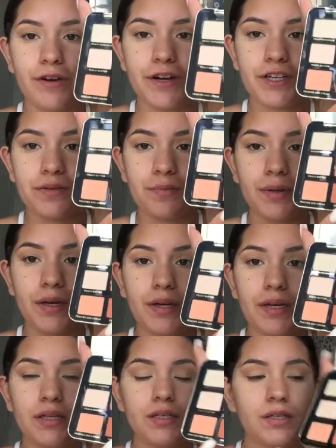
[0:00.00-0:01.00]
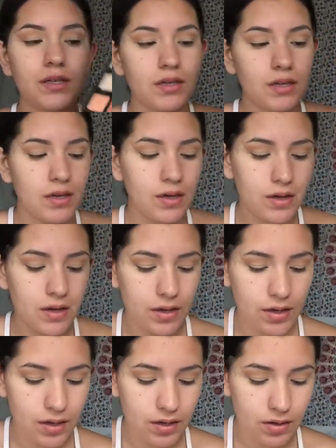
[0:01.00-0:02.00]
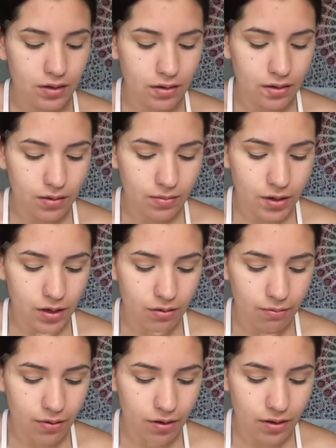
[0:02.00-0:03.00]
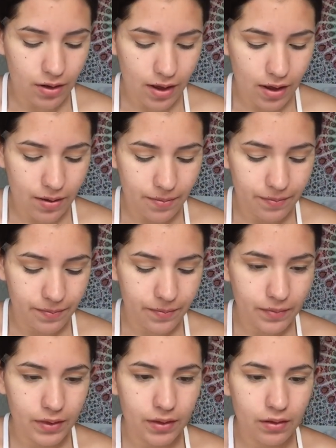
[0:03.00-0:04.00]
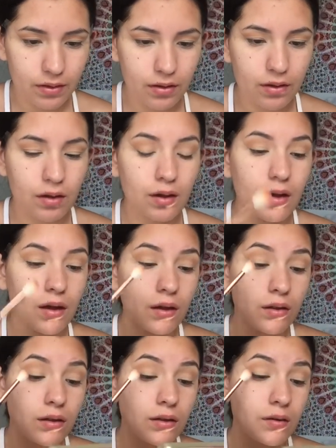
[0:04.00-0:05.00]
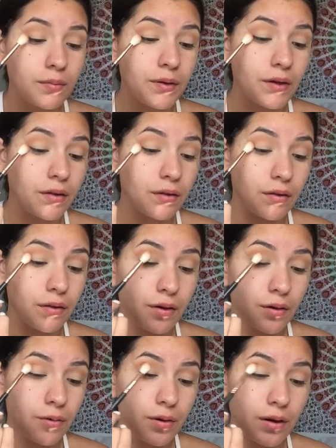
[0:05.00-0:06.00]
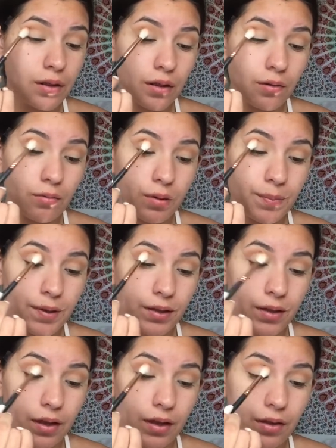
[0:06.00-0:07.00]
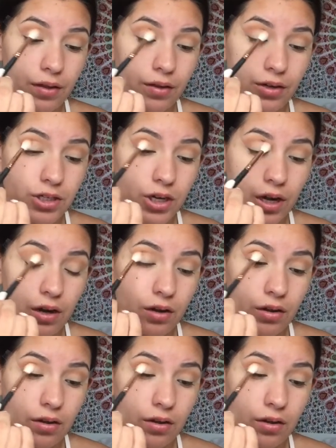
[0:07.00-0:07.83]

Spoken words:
Fresh Picked, and I'm going to put that a little bit lower than we put the other shade.